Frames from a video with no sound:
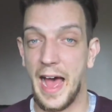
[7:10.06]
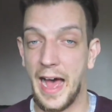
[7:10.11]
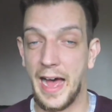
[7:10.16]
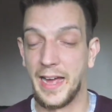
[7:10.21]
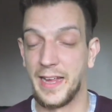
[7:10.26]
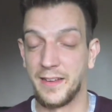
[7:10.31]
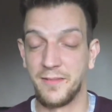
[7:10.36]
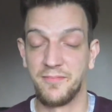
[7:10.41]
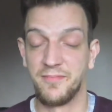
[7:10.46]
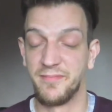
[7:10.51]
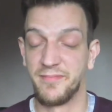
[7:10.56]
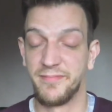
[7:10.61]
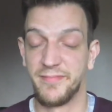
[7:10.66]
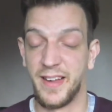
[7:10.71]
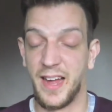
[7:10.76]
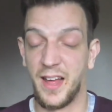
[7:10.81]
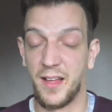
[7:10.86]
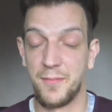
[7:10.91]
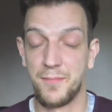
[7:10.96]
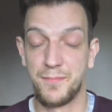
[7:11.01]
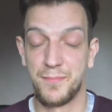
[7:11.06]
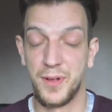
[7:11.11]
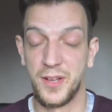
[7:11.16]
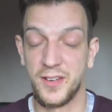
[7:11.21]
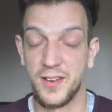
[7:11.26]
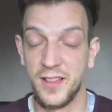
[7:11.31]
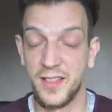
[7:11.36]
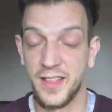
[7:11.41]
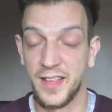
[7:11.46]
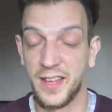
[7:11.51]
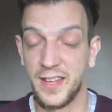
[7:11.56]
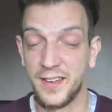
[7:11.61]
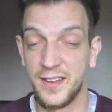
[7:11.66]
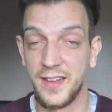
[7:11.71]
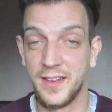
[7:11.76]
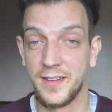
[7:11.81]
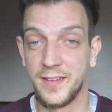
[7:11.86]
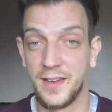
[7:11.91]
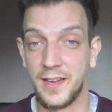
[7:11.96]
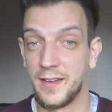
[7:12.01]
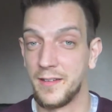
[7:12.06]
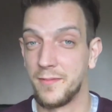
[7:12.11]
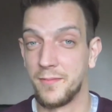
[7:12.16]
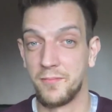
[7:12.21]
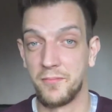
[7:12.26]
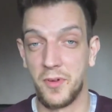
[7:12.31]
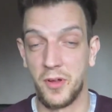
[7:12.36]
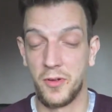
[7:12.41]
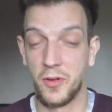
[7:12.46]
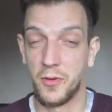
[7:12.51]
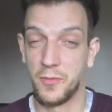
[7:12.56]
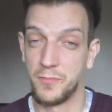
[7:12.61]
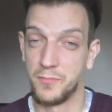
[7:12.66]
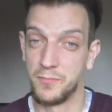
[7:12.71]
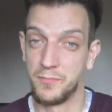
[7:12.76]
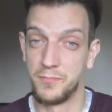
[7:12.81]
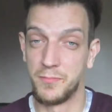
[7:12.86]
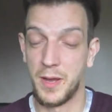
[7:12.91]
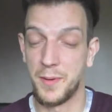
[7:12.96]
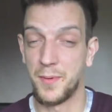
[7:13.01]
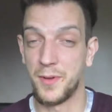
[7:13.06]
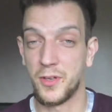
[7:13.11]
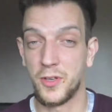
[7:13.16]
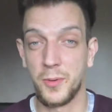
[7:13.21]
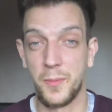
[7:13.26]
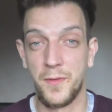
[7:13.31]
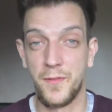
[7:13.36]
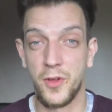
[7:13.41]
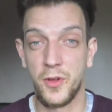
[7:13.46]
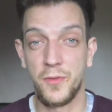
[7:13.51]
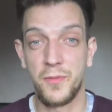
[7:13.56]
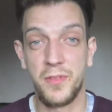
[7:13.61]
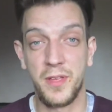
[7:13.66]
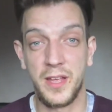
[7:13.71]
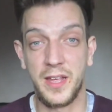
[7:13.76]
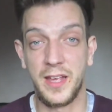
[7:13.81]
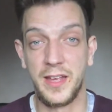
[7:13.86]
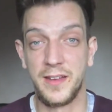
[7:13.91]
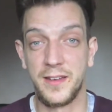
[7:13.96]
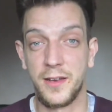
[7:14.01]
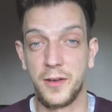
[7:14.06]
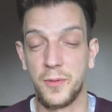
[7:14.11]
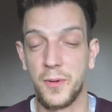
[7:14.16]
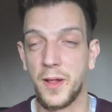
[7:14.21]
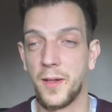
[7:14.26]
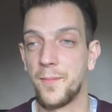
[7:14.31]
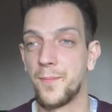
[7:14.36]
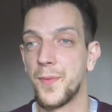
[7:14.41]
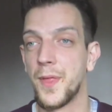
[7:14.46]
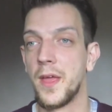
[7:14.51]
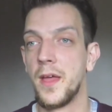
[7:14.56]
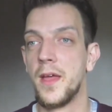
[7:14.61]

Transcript: I personally think it is, and maybe some of you think it is as well.